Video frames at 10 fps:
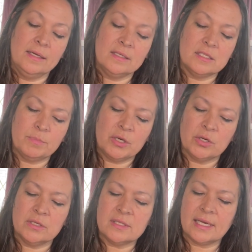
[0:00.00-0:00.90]

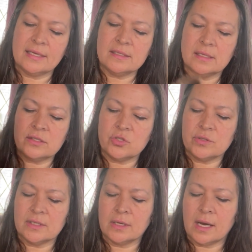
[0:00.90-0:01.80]
Spirits,
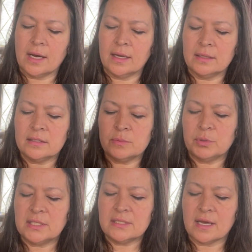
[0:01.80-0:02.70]
ancestors, and guides,
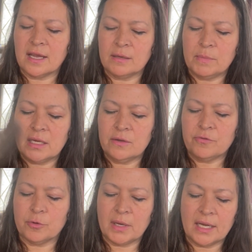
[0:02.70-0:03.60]
please guide me
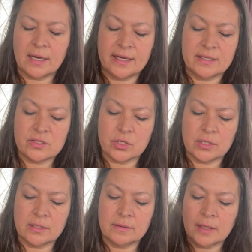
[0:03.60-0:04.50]
for my highest
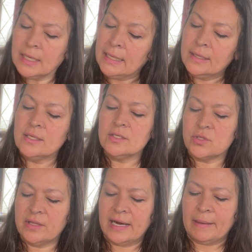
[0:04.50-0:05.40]
good
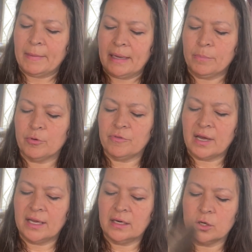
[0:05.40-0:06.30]
so that I may
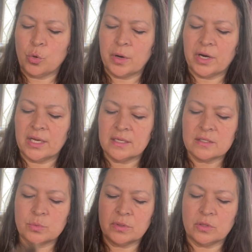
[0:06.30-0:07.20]
provide
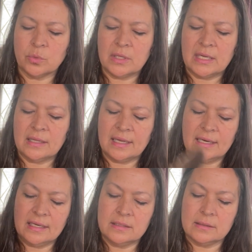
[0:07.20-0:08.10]
Aquarius with the reading they
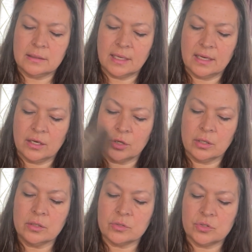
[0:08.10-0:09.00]
need to
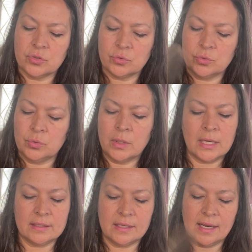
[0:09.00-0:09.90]
hear
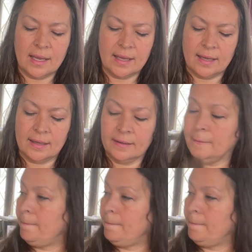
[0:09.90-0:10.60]
today.